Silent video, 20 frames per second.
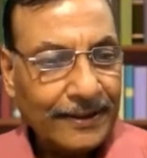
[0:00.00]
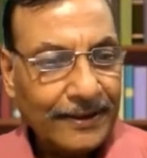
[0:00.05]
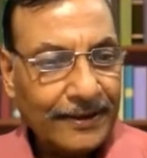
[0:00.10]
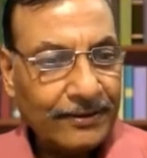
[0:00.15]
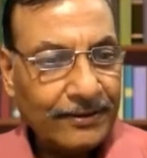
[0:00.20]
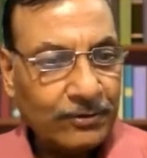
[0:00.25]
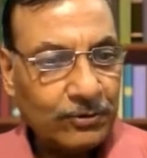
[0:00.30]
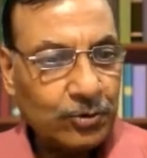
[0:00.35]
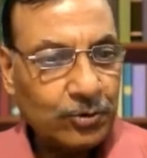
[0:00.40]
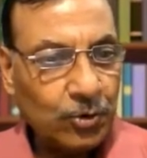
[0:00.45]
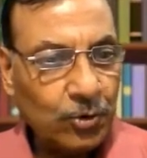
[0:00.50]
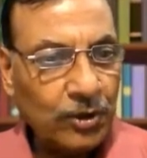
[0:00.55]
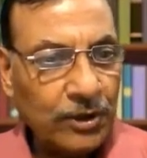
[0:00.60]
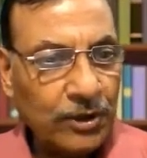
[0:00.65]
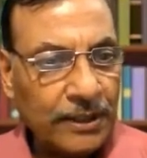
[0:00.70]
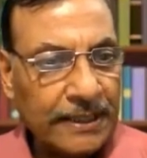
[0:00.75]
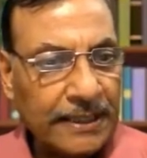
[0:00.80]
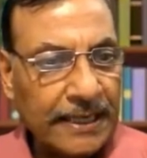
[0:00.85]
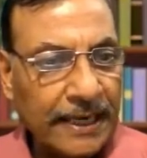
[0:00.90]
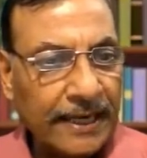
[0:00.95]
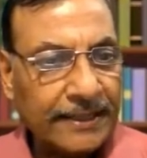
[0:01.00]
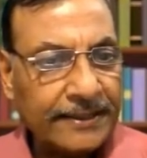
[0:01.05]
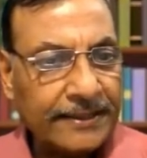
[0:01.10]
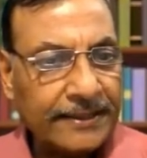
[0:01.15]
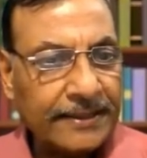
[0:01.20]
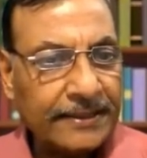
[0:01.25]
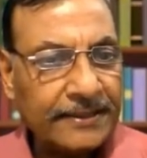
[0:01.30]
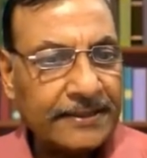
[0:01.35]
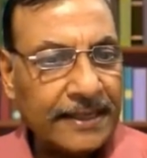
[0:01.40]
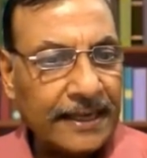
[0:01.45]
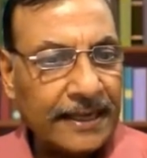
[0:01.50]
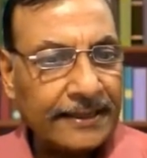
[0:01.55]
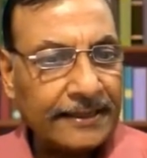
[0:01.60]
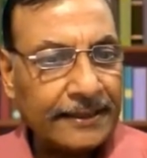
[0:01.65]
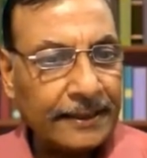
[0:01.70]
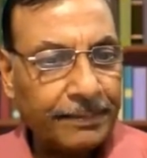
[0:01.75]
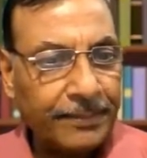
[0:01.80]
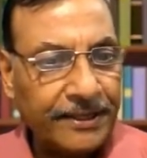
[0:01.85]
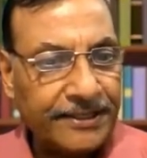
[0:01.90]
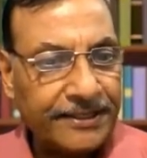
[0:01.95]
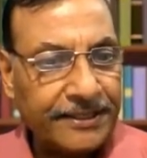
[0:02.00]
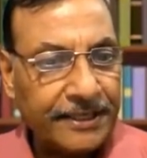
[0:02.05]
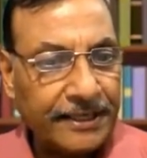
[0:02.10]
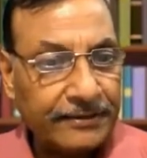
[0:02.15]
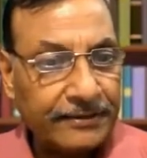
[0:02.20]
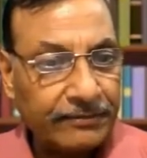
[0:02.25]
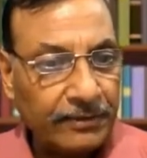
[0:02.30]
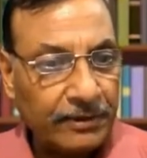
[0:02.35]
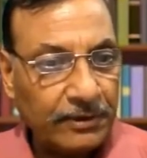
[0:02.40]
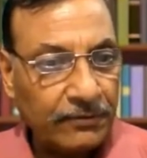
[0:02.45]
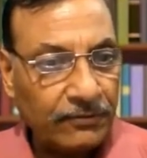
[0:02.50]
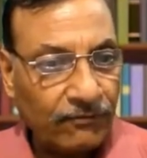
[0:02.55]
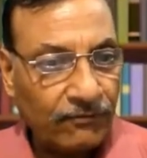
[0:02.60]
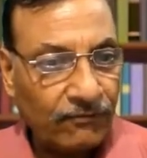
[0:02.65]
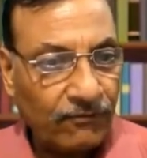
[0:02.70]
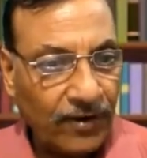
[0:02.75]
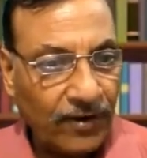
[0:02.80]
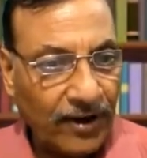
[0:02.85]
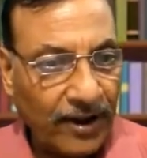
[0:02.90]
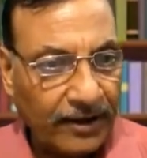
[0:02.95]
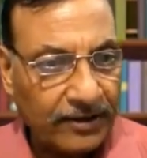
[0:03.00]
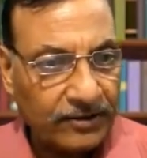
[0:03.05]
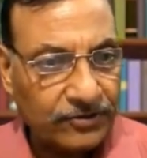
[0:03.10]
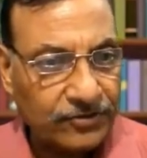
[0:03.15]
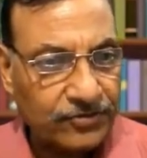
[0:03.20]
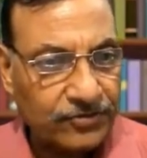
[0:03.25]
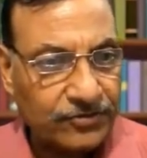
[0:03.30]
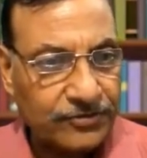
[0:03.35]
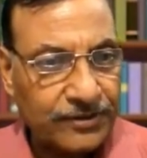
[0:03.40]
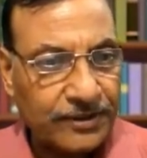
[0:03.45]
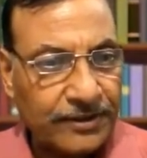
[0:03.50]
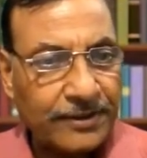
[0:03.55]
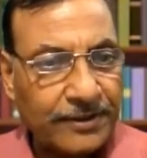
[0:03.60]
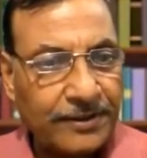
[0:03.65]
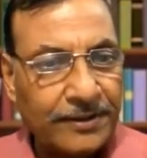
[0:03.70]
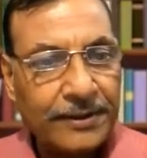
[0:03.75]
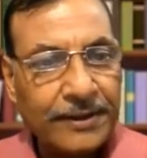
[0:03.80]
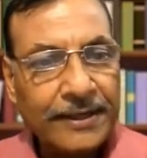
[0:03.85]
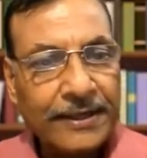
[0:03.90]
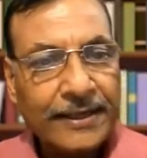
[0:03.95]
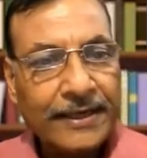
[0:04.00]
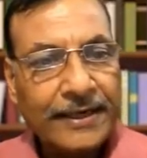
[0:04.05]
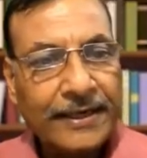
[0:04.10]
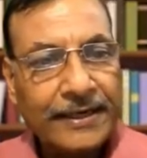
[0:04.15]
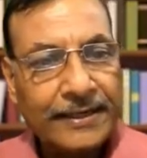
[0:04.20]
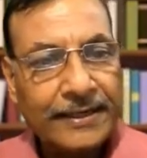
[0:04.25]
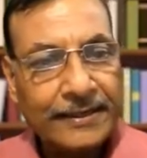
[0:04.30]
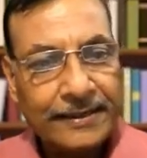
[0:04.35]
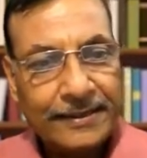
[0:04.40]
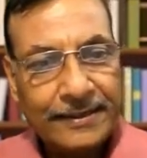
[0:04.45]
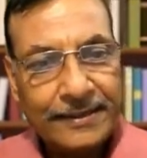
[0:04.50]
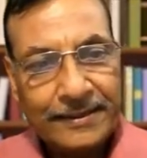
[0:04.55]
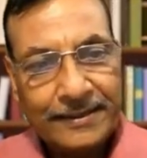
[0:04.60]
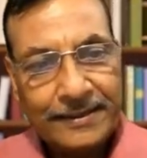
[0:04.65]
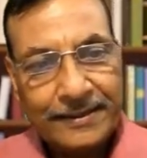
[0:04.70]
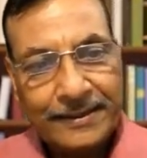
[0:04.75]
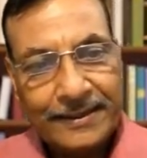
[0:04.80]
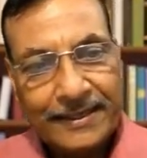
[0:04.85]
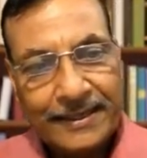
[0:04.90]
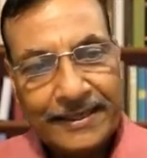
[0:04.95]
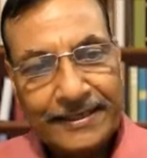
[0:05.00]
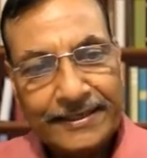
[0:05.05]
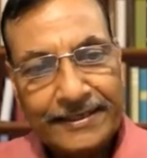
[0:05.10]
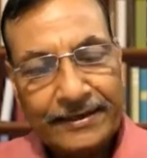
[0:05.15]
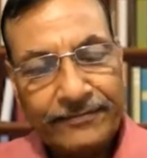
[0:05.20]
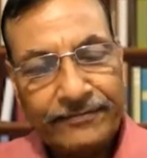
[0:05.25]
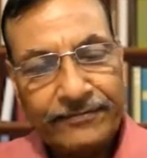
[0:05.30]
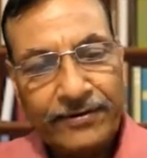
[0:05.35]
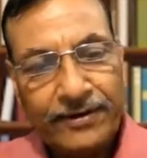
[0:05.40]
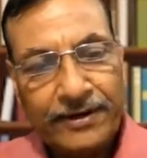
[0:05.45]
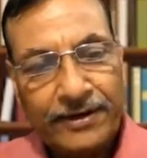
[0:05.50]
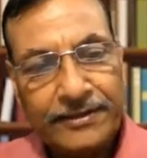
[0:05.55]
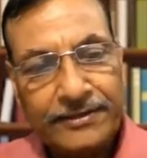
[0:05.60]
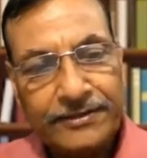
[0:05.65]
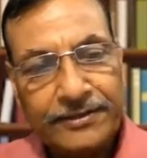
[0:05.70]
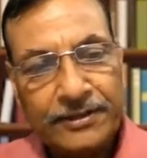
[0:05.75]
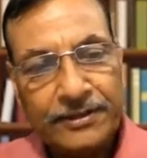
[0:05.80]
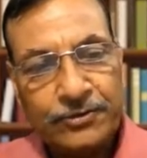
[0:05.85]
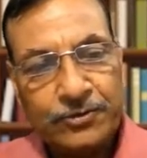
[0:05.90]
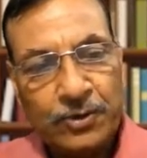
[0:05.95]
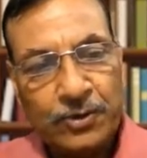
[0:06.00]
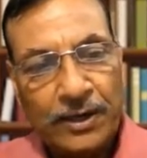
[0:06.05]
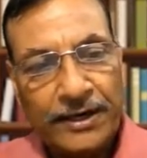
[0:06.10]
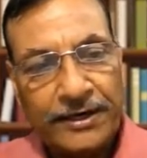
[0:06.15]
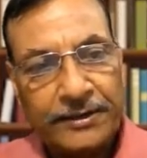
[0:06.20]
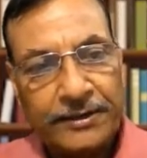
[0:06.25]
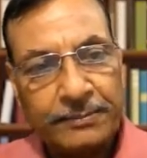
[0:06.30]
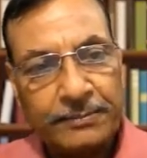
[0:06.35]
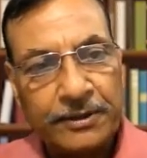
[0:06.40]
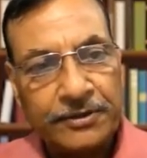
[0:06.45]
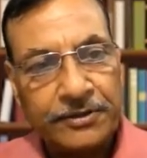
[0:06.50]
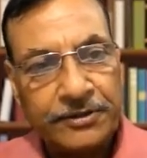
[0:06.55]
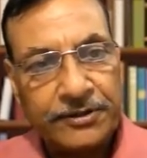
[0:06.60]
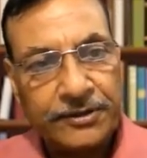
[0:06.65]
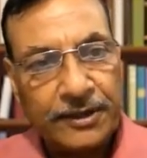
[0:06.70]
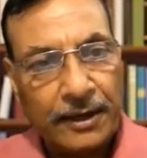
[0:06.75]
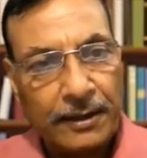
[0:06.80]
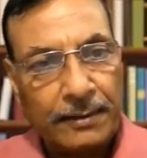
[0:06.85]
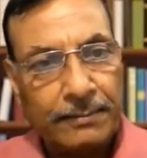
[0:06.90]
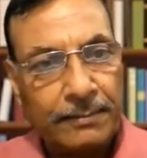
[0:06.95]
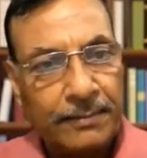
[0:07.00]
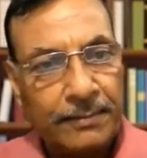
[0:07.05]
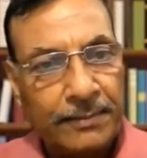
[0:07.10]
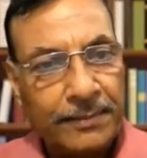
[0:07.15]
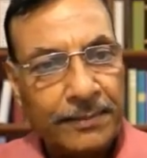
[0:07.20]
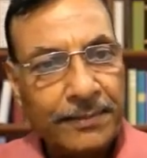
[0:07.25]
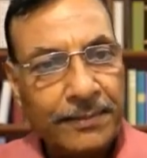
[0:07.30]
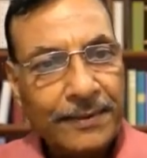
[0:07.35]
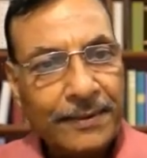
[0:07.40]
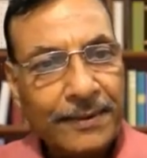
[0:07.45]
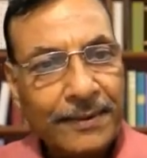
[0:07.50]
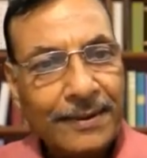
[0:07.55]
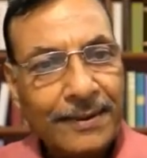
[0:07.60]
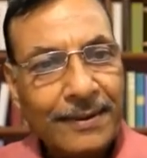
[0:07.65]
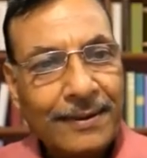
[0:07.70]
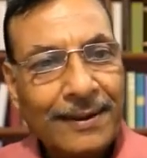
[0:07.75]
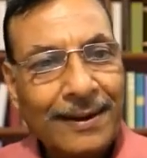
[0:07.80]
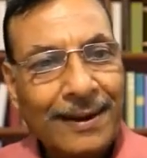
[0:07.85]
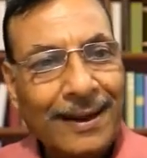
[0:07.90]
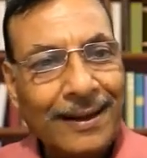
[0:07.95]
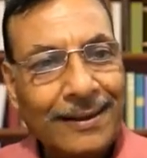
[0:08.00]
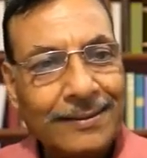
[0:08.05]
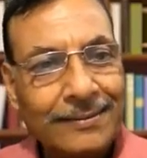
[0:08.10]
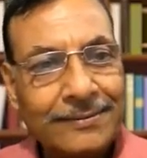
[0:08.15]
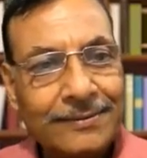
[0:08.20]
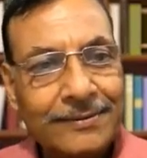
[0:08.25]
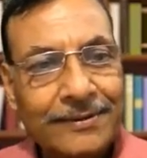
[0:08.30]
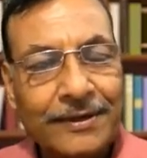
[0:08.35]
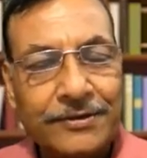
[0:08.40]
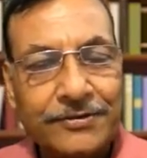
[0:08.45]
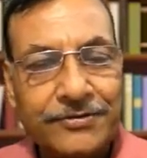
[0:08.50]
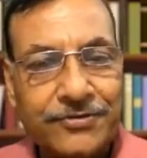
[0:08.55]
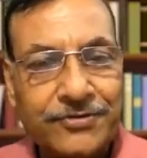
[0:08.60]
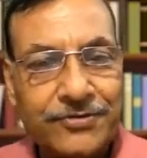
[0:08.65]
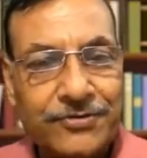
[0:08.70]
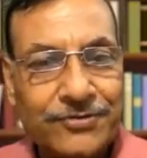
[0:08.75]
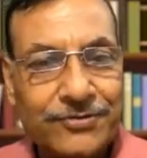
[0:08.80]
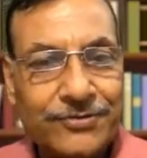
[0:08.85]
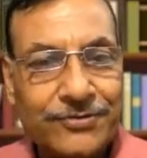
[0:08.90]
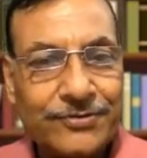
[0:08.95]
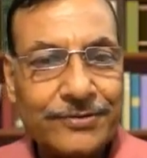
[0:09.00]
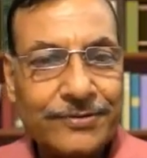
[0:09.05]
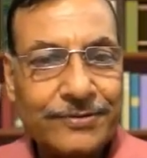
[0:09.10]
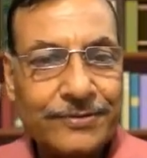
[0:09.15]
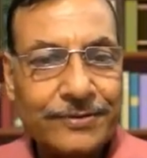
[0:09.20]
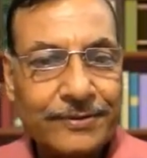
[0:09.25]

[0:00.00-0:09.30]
You do it like this, and the patient will flex the interphalangeal joint of the thumb like this.